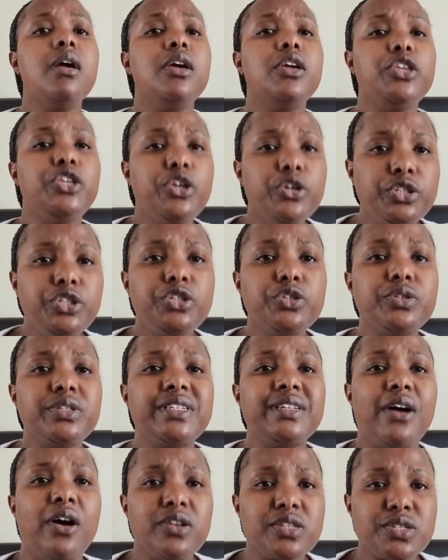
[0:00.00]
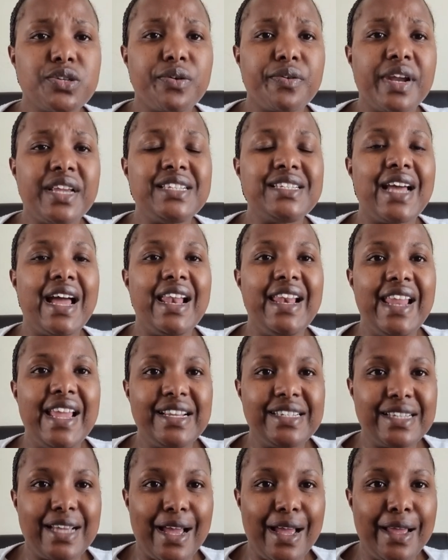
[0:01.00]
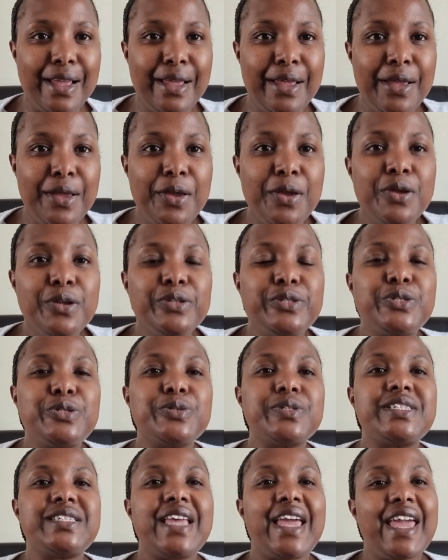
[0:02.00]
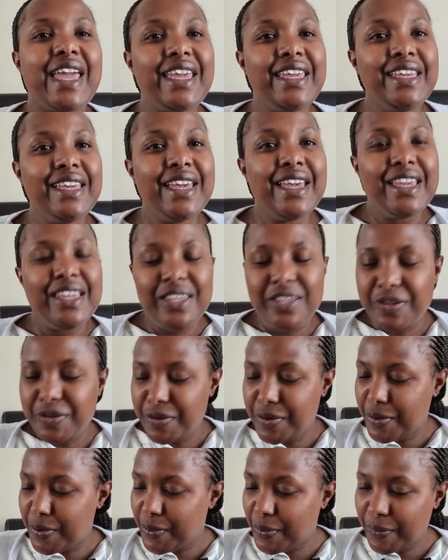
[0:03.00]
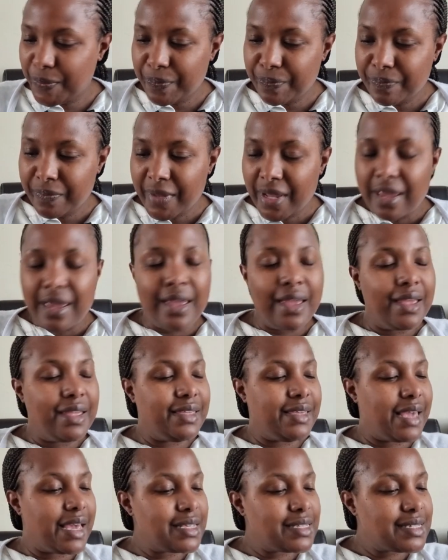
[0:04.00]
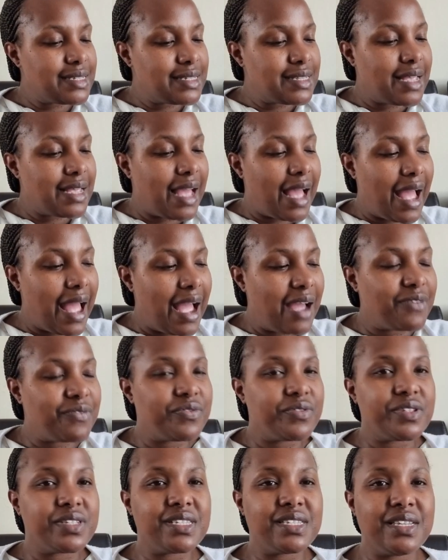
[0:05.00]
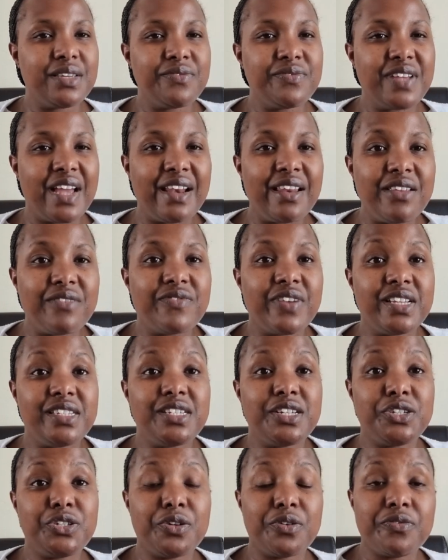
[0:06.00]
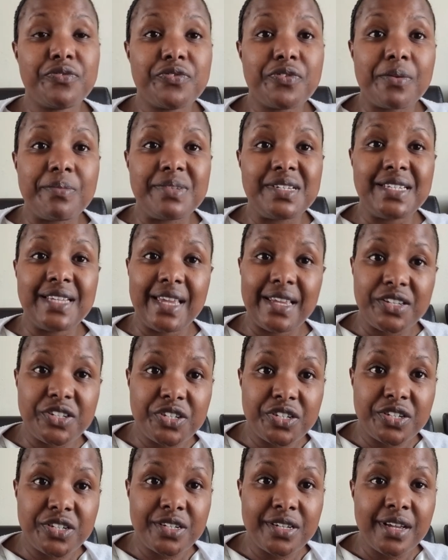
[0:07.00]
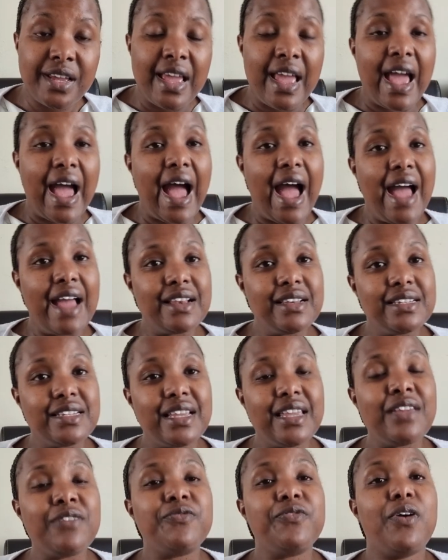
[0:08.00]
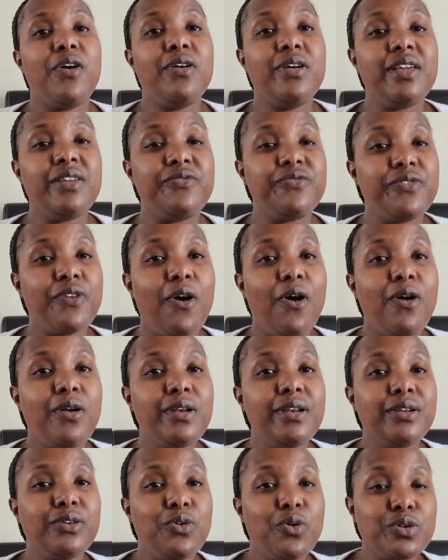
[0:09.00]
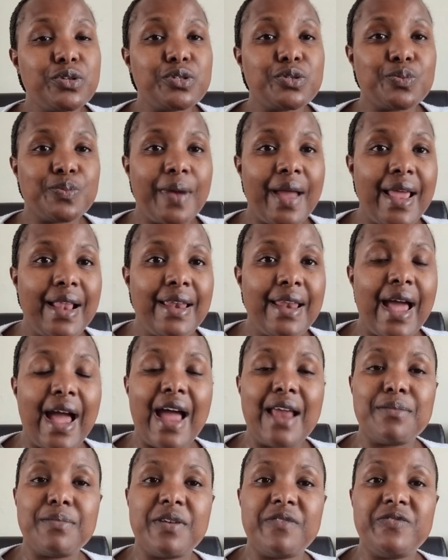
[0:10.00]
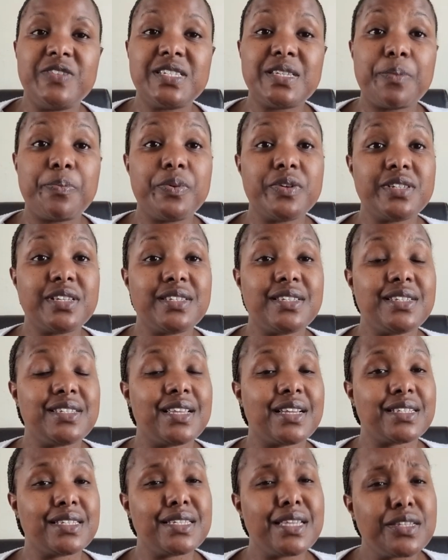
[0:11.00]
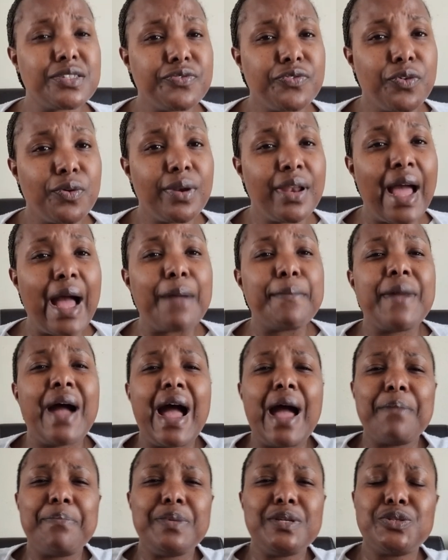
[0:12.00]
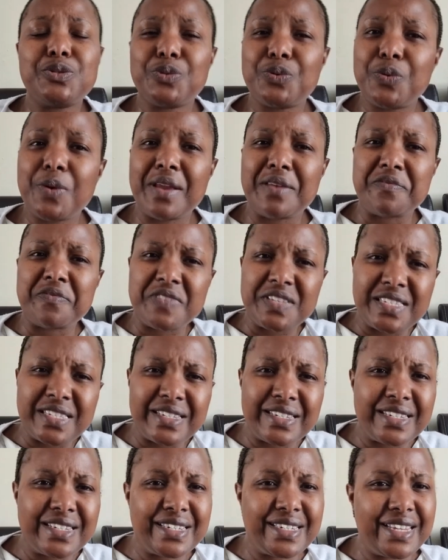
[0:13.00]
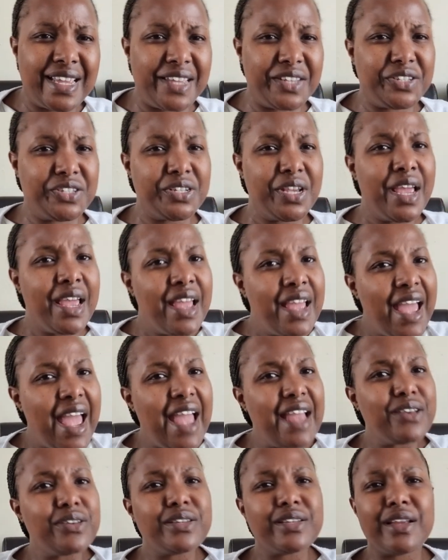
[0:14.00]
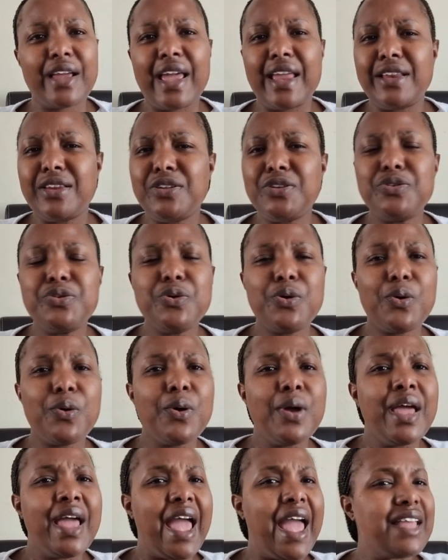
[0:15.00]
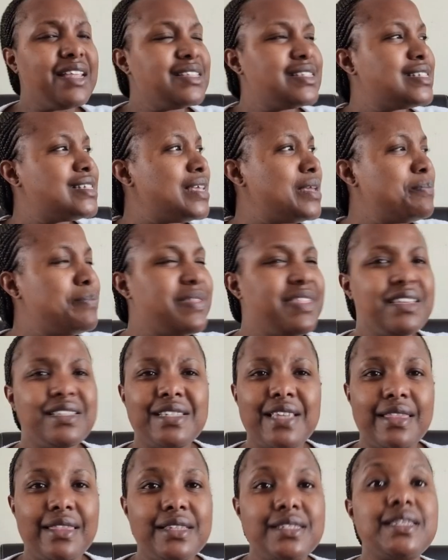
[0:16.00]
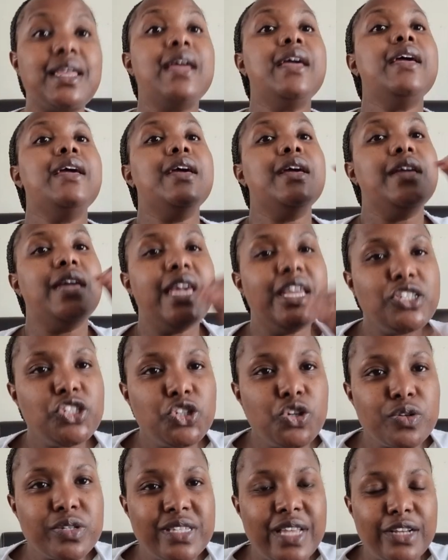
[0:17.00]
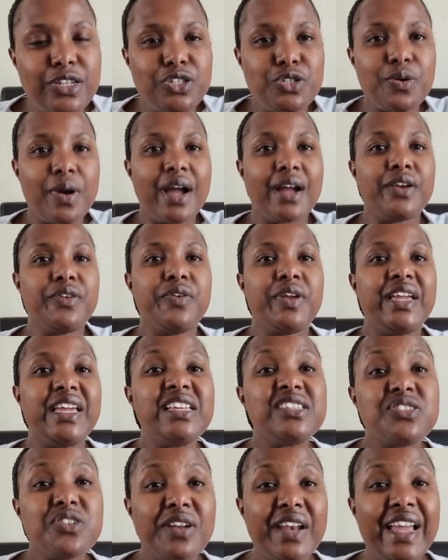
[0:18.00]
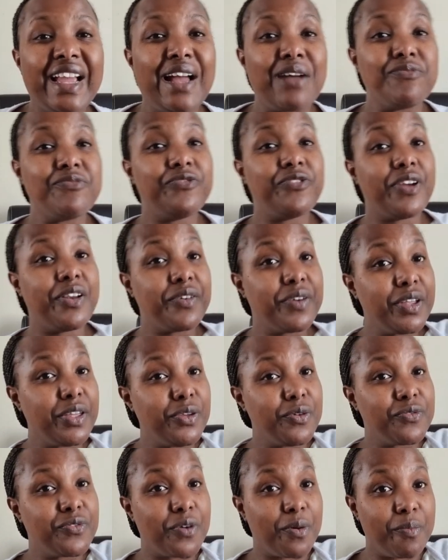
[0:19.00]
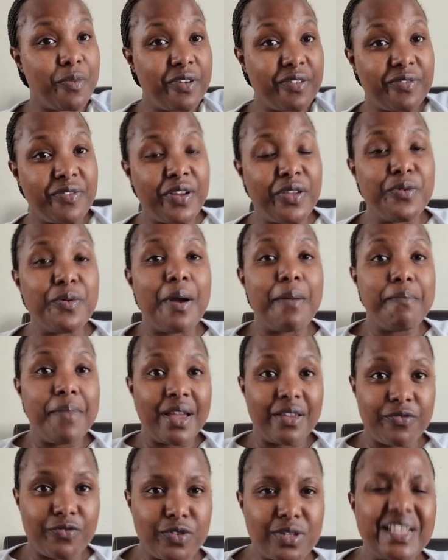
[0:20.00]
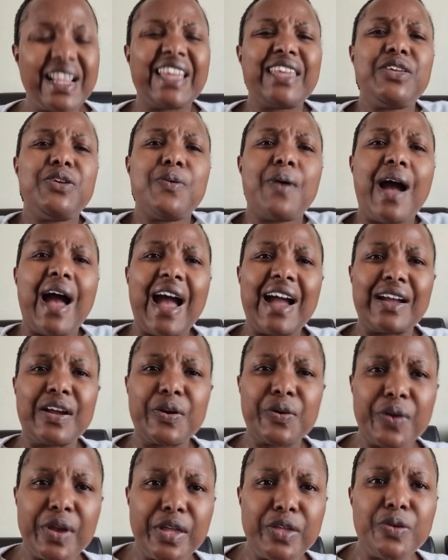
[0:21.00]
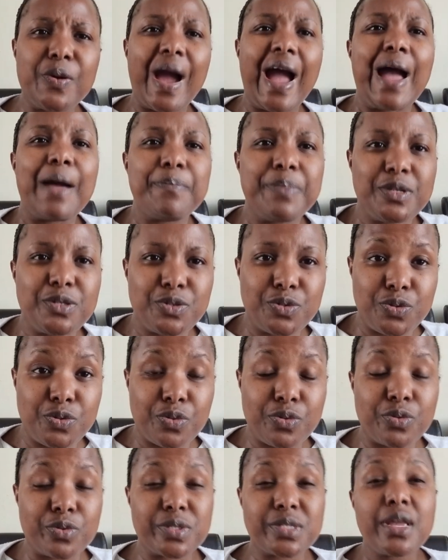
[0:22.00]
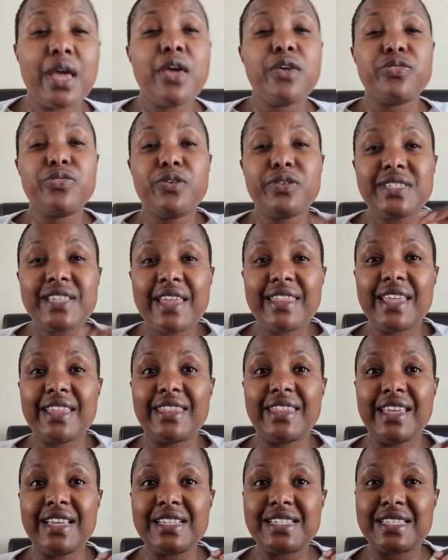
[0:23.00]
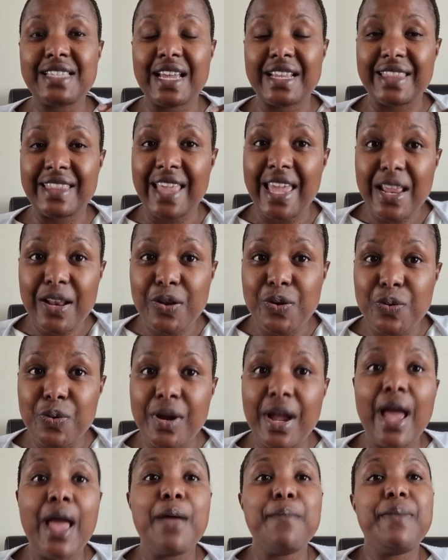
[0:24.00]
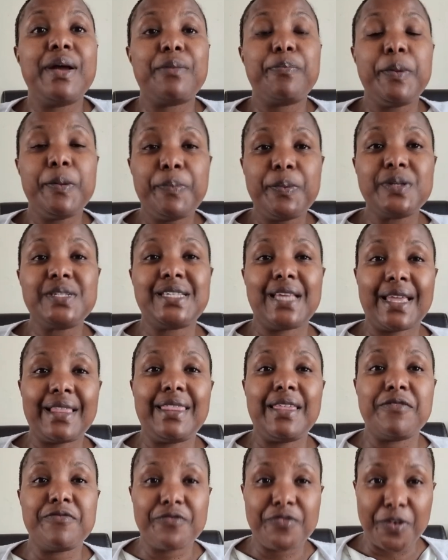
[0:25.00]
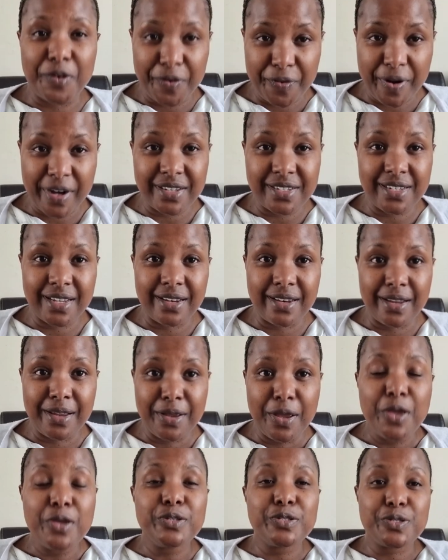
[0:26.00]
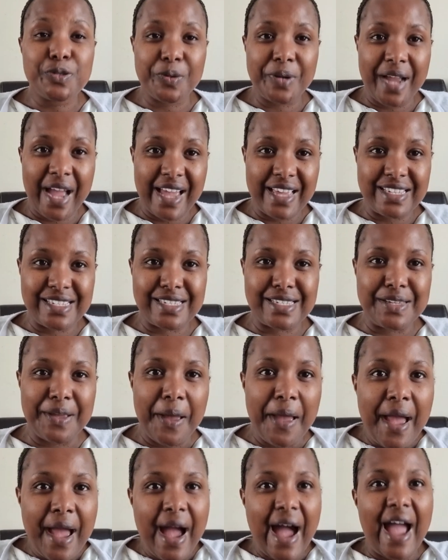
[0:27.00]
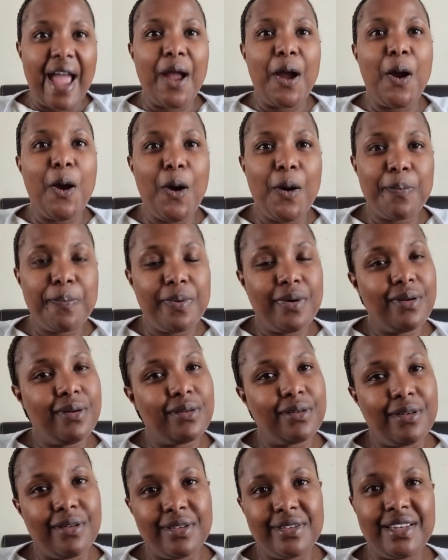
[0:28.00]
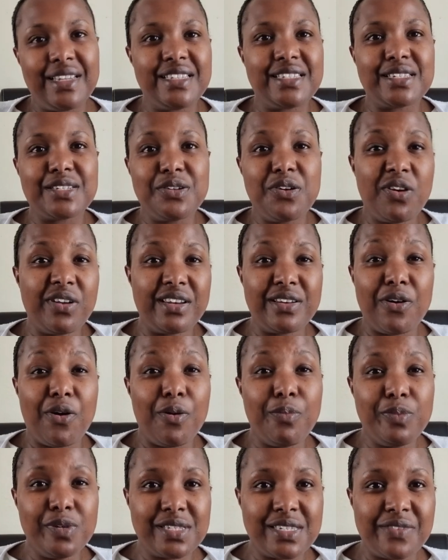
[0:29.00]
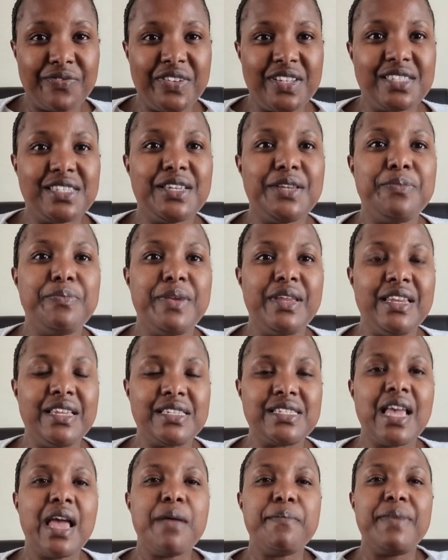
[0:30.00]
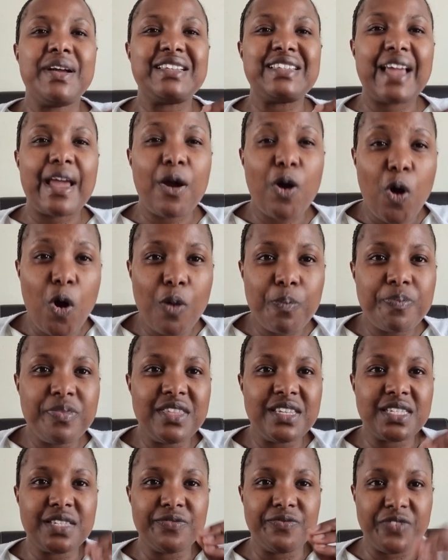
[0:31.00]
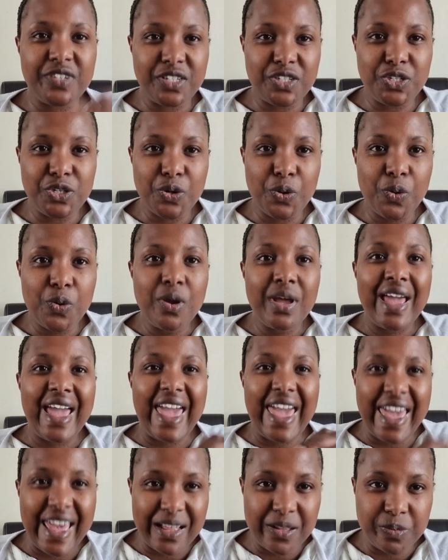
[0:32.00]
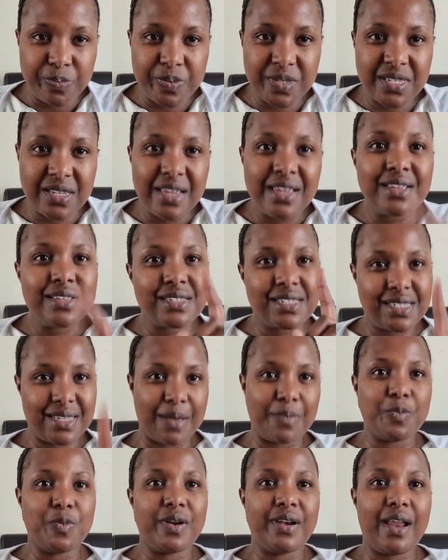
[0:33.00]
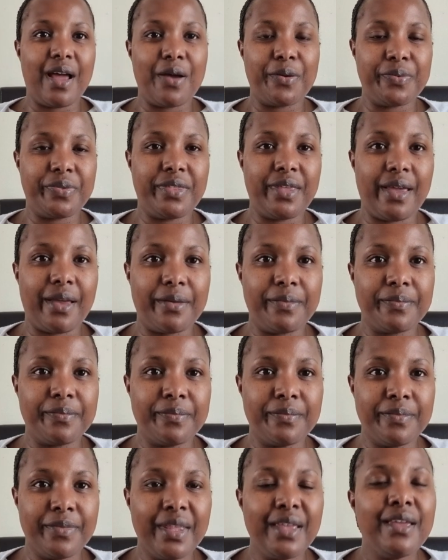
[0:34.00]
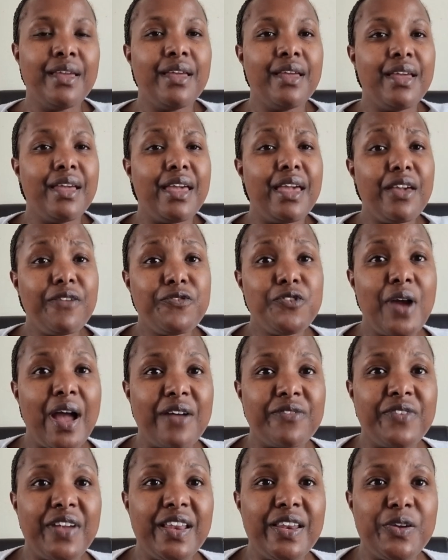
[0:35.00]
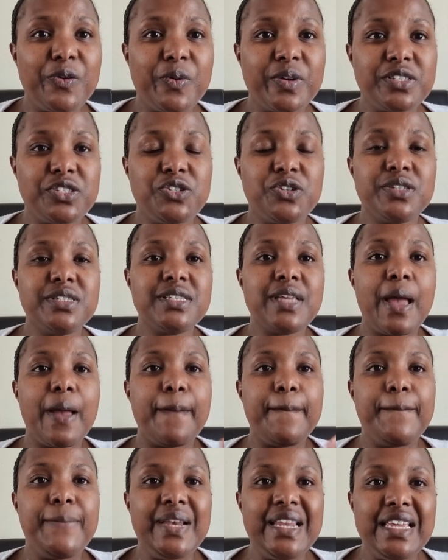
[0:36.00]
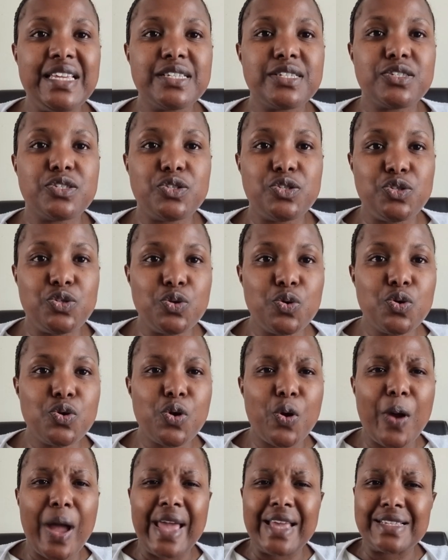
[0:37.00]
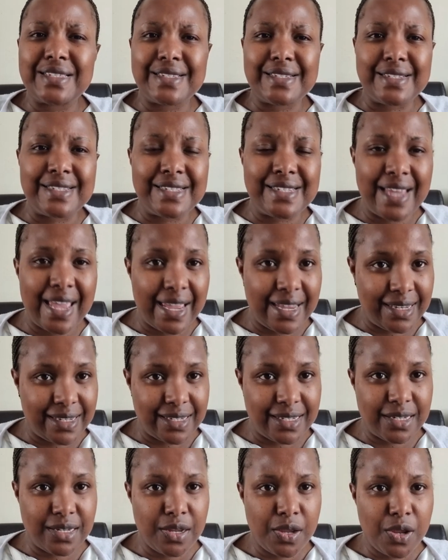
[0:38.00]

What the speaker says: you should also write a letter to say, you know, yes, I have received an invitation from Tesh. And if all goes well and my visa process is successful, I'm happy to go and visit Tesh and you know, and see this and this. It shows that you agree. It's not like I'm ferrying you from wherever you are by foot. Like, you are agreeing, you're happy to do those. Those are the things that they look, but people take them for granted. So guys, I hope, oh God, it's gone almost 17 minutes, but I hope this video helps someone out there. If you have any questions, please do not hesitate.